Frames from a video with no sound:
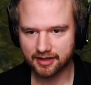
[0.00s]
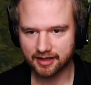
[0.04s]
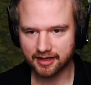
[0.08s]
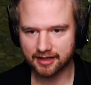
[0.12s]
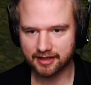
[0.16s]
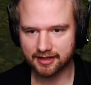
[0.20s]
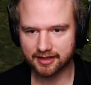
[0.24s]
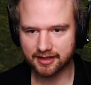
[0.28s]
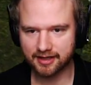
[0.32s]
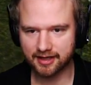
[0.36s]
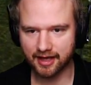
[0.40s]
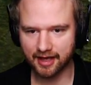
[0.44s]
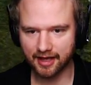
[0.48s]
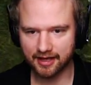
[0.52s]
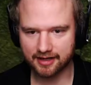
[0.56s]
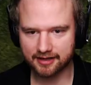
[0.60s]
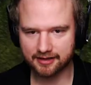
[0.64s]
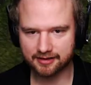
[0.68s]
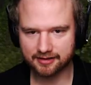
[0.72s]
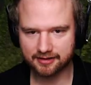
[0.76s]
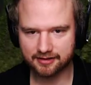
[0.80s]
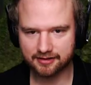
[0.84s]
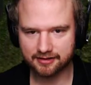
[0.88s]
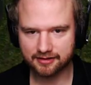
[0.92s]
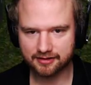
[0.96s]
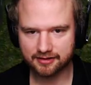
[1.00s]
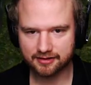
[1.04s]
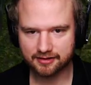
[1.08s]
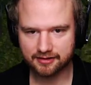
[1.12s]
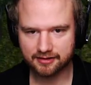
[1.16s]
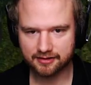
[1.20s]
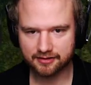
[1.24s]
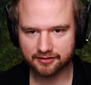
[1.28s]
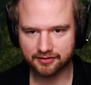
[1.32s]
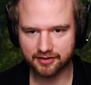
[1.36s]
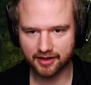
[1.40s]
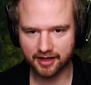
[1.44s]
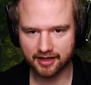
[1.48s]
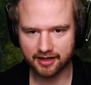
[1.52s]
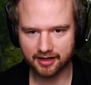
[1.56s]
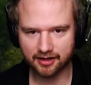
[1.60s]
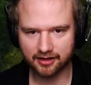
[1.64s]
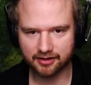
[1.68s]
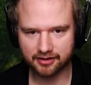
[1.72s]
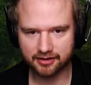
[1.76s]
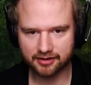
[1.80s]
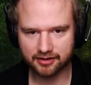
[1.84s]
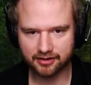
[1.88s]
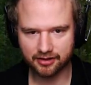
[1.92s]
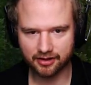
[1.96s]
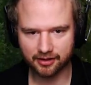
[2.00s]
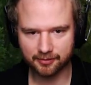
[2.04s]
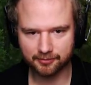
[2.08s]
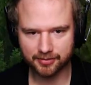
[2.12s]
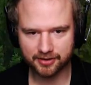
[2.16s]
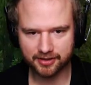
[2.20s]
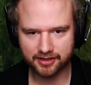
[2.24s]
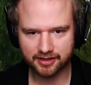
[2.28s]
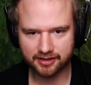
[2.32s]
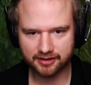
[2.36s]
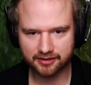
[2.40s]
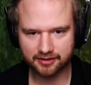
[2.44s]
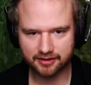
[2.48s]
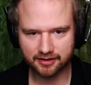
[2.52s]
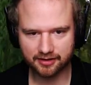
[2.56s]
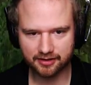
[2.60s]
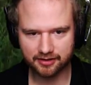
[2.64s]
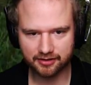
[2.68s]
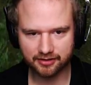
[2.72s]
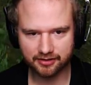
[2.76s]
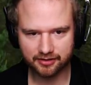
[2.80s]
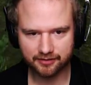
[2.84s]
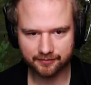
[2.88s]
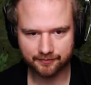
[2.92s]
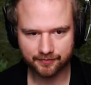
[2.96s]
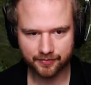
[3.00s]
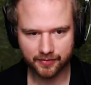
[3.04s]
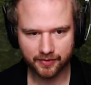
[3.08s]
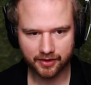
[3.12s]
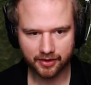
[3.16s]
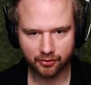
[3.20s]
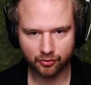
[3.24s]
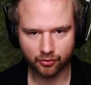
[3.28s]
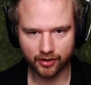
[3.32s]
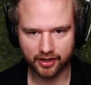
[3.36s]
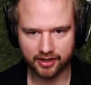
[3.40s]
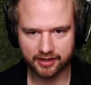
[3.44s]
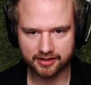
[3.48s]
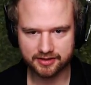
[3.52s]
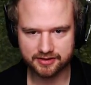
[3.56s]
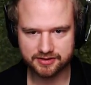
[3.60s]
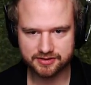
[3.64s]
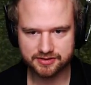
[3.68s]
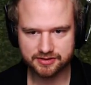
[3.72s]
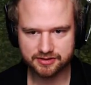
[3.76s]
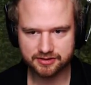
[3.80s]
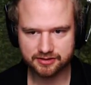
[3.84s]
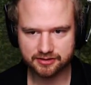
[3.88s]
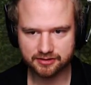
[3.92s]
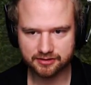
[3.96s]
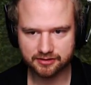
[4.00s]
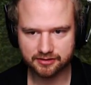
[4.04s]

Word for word: Again, they are accompanying their... Wait.